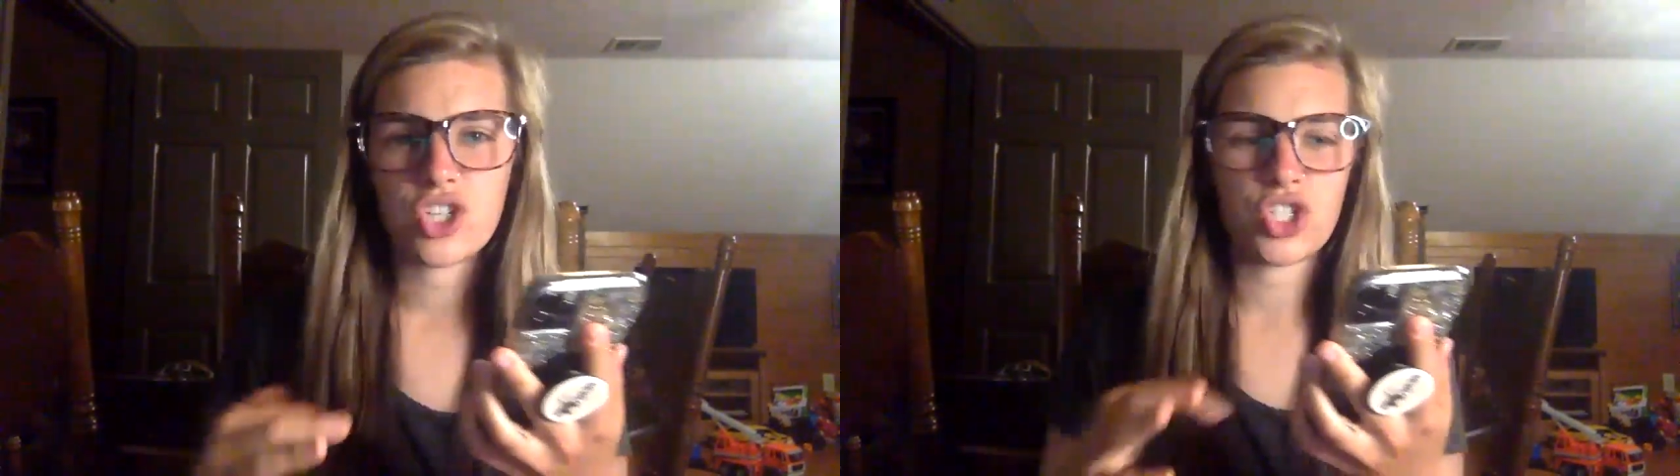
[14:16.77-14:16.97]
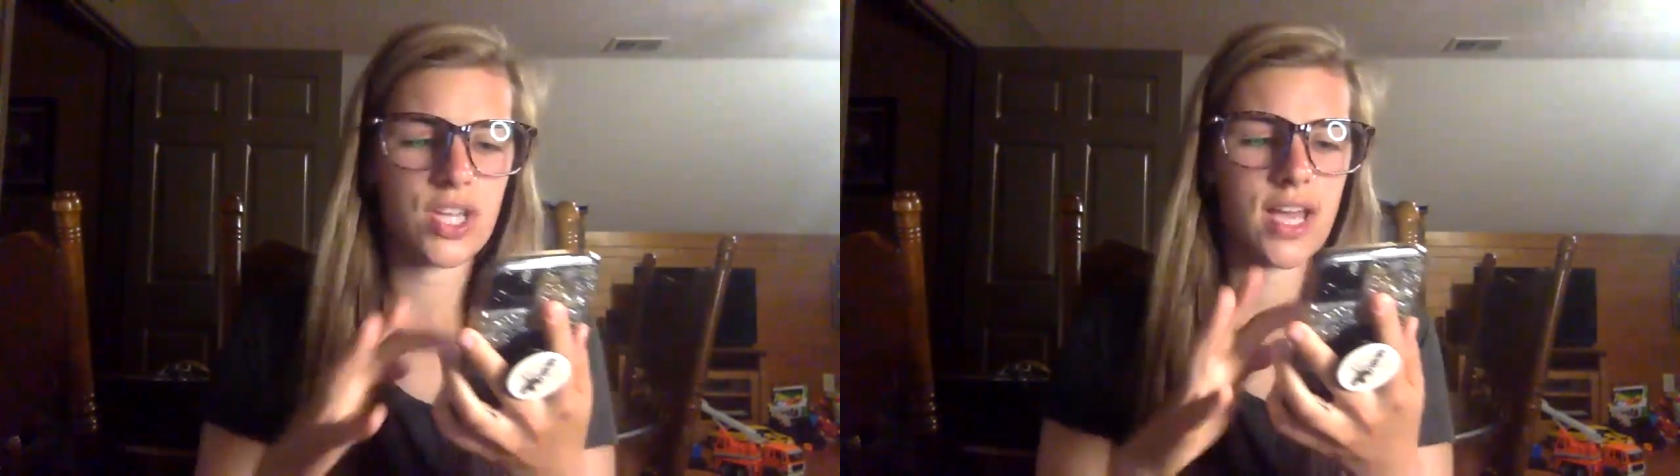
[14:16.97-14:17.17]

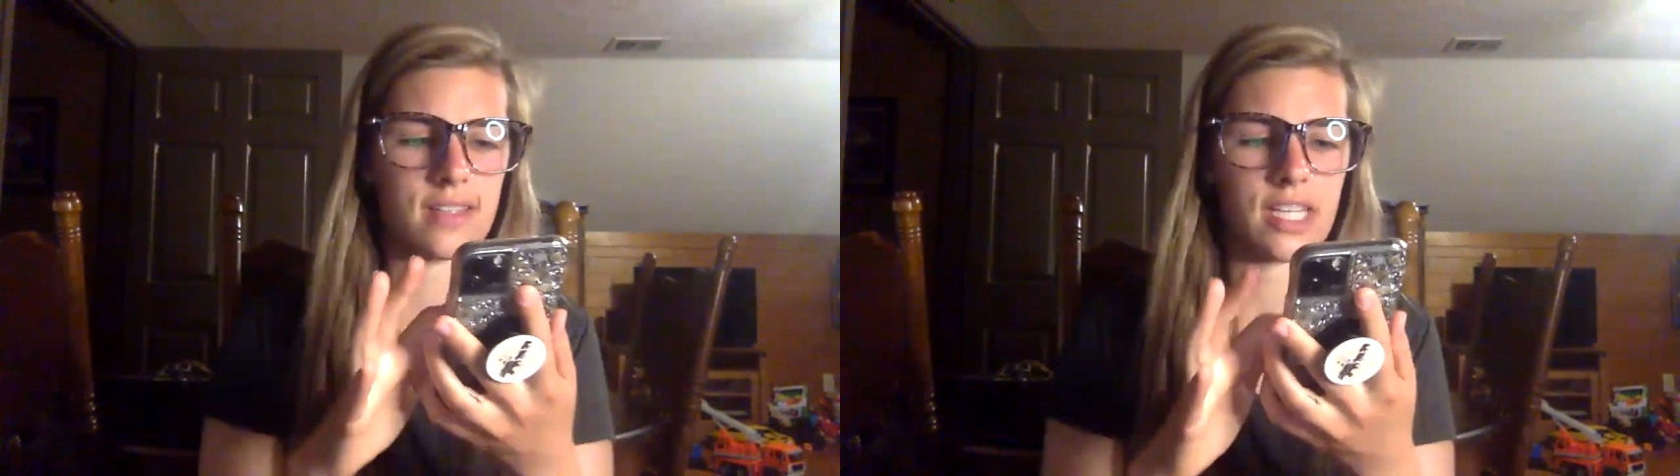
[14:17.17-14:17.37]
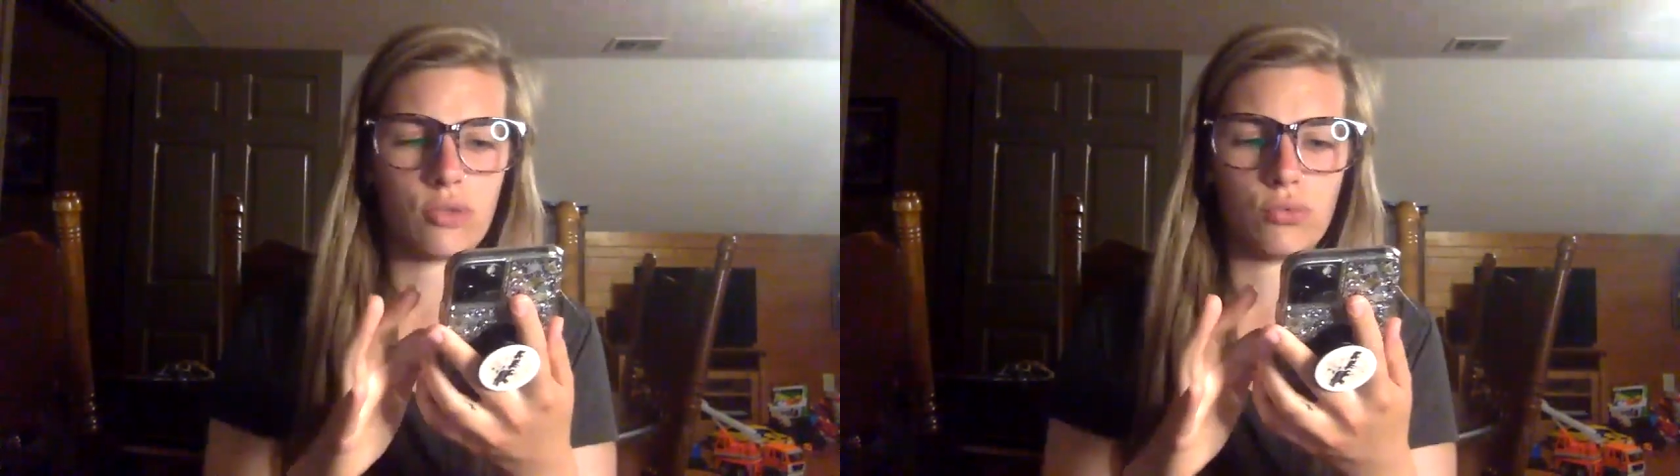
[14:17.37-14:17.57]
She has
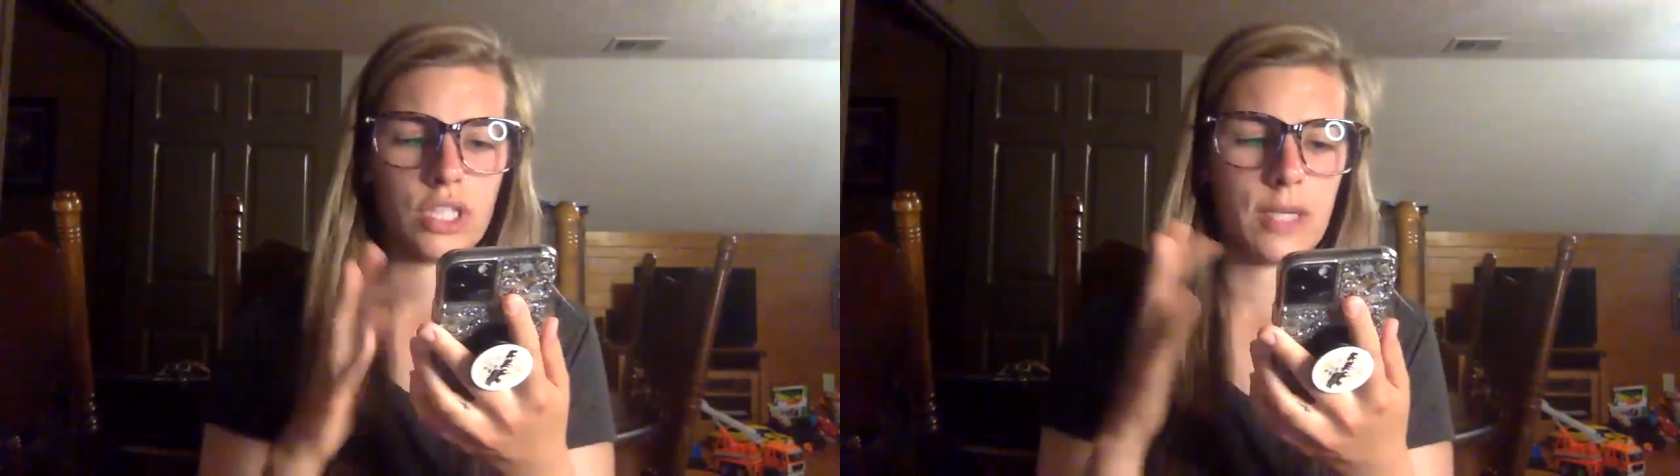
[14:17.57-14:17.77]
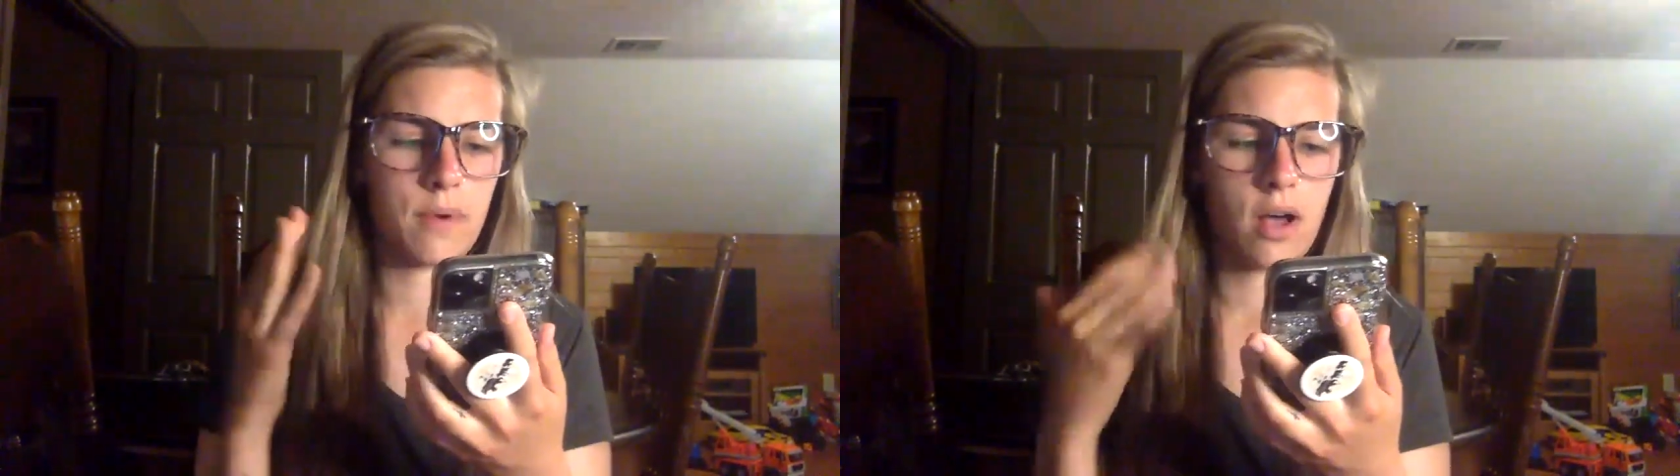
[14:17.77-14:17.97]
like a
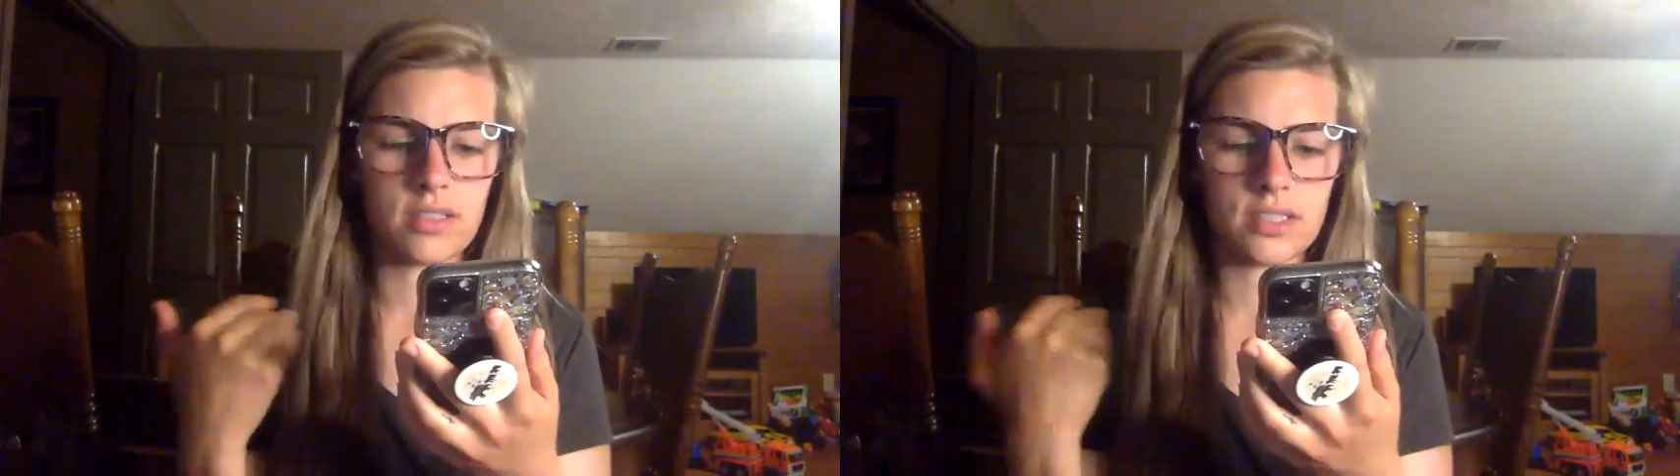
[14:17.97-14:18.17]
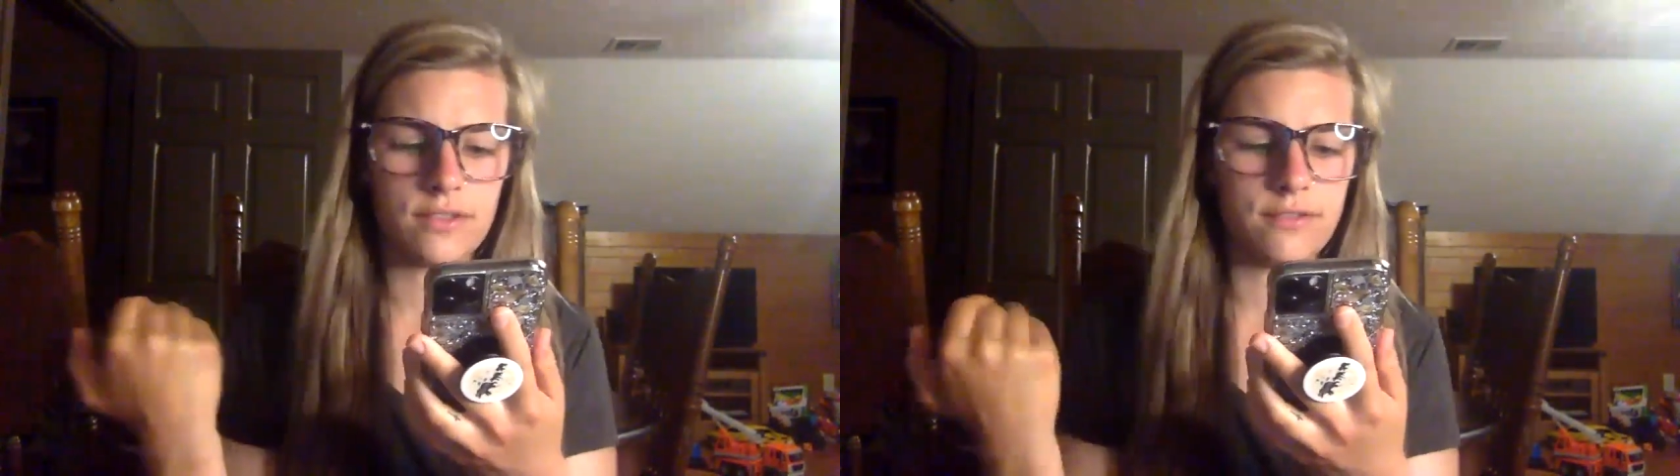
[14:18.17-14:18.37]
really
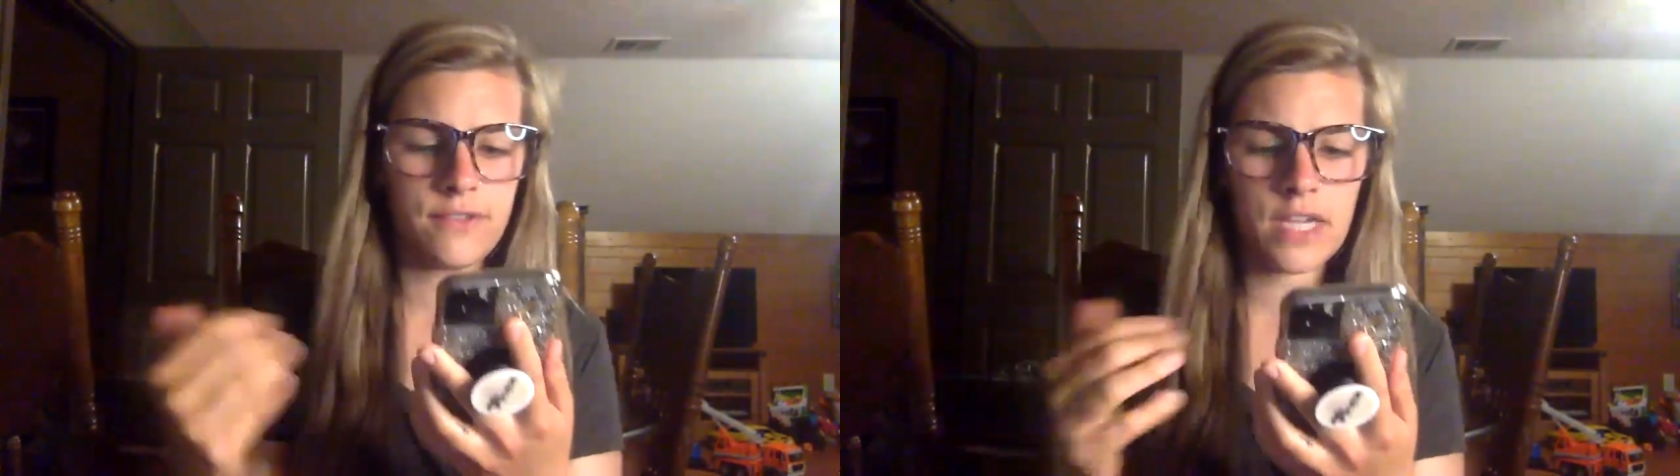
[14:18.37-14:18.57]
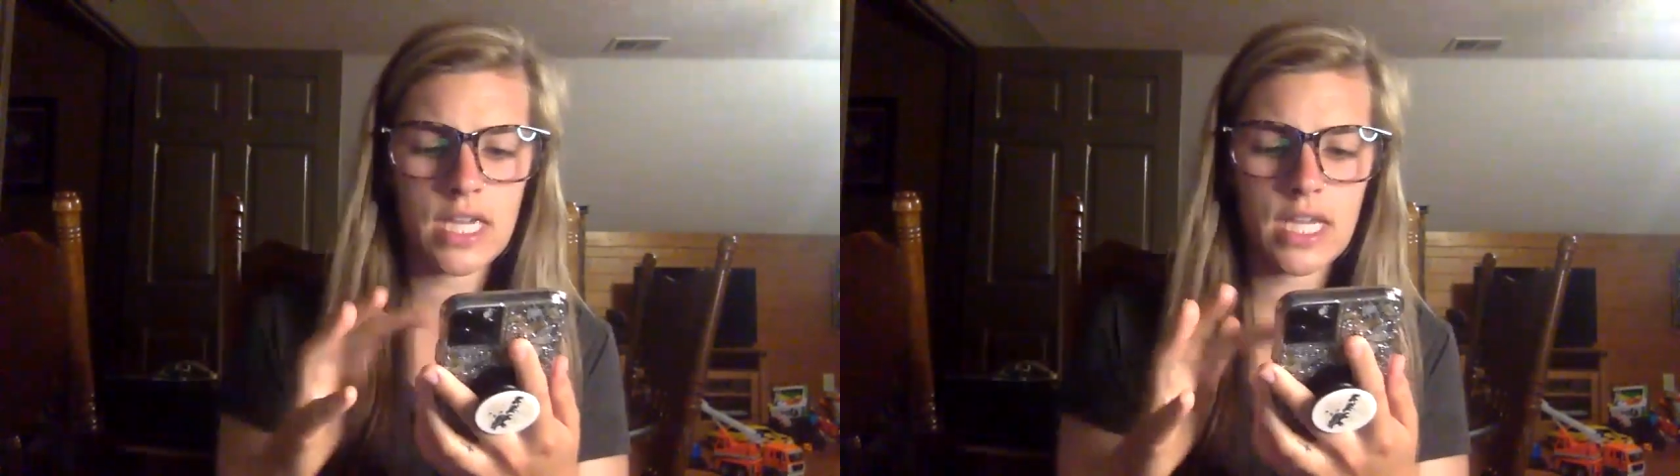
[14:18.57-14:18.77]
positive
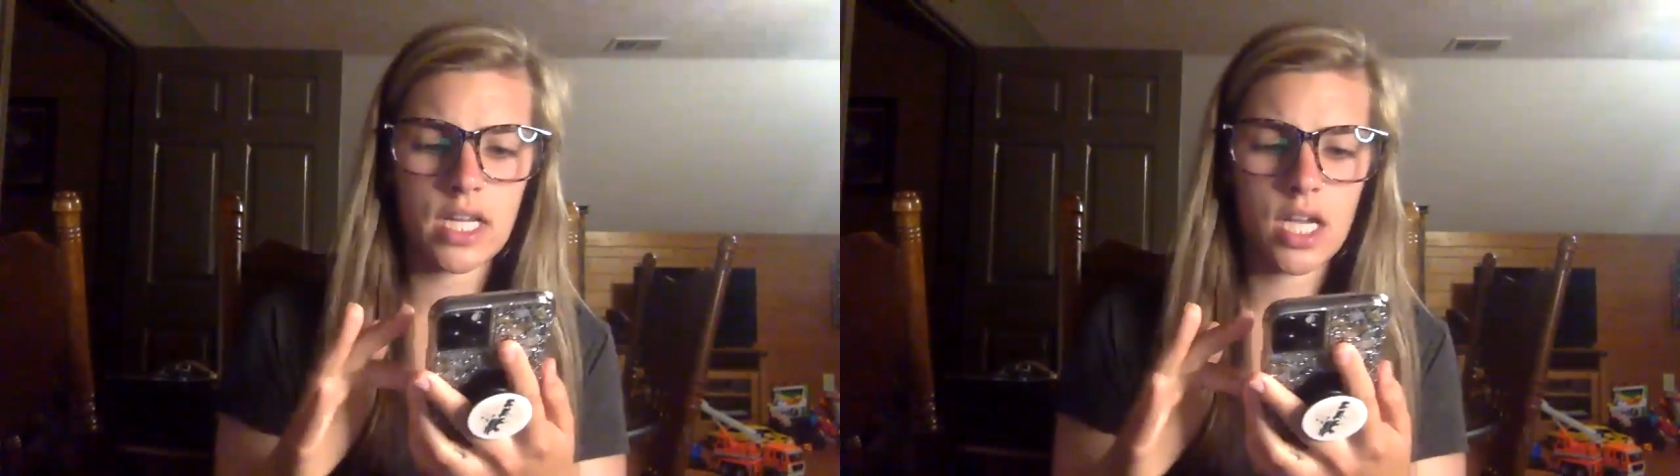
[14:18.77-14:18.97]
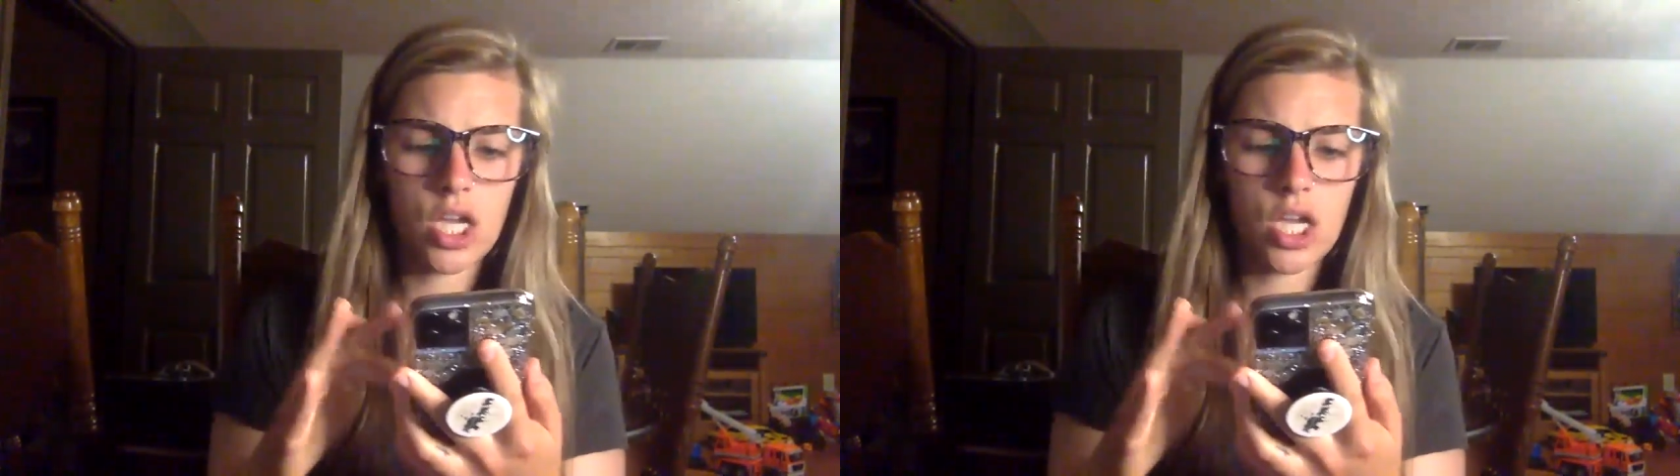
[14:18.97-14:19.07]
feed.